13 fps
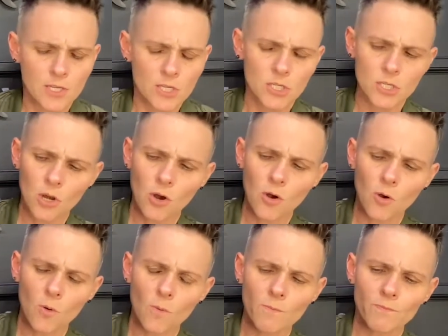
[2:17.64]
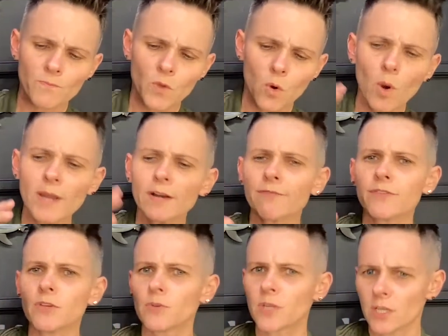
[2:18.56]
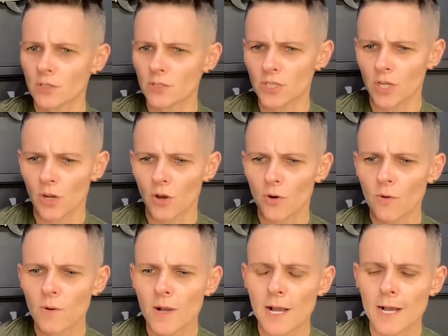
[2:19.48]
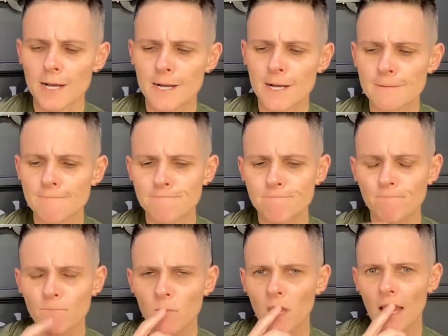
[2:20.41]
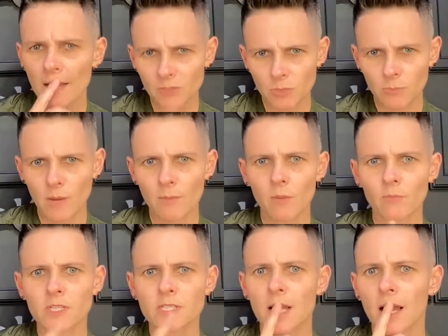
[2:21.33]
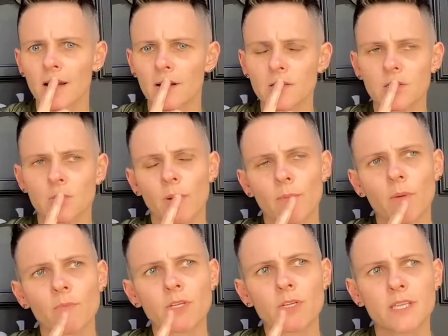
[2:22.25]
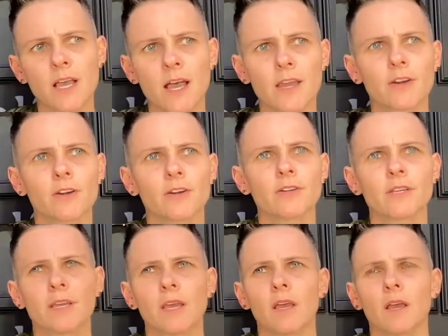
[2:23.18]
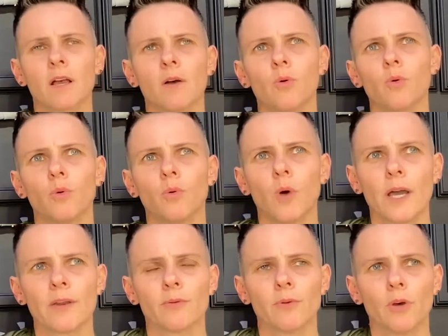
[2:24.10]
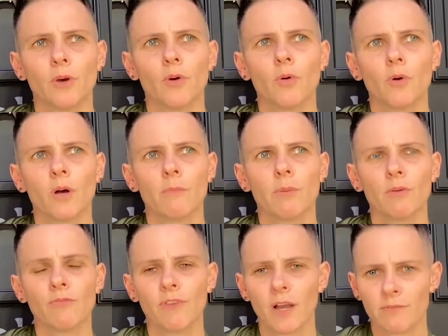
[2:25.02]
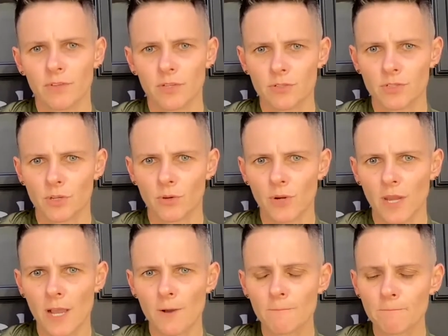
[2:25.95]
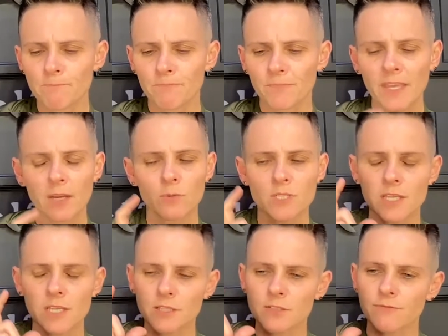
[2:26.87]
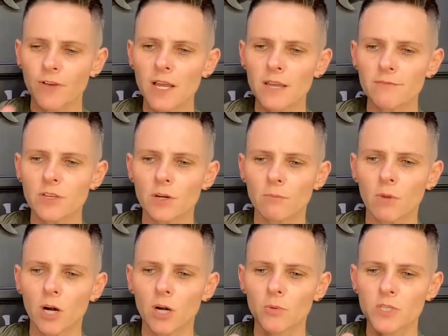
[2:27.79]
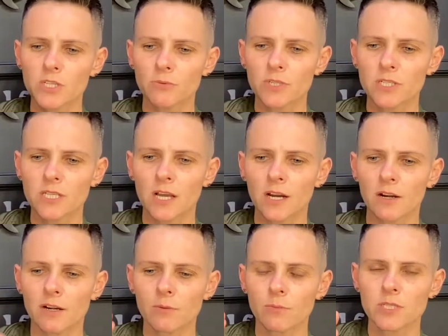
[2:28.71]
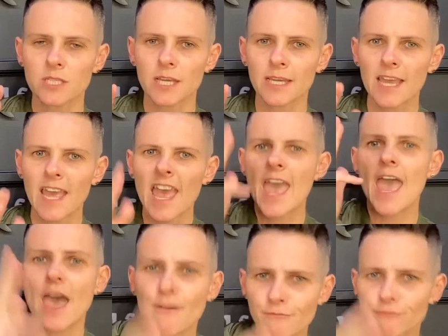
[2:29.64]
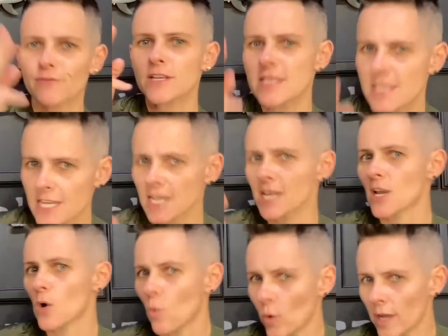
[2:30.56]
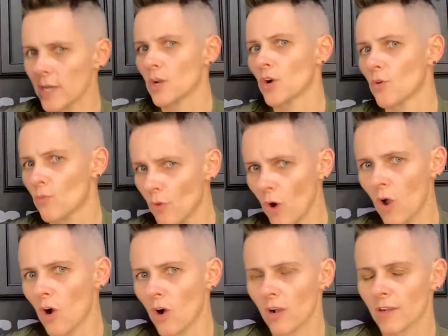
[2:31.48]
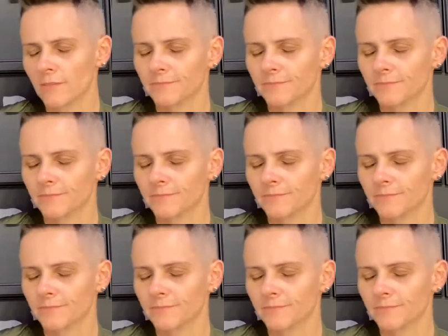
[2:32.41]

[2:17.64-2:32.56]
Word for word: So, quite a few years ago, um, after my mom retired, so my mom retired, oh, I don't know, about five years ago now. And it was at this five year mark when she retired, it was like everything went wrong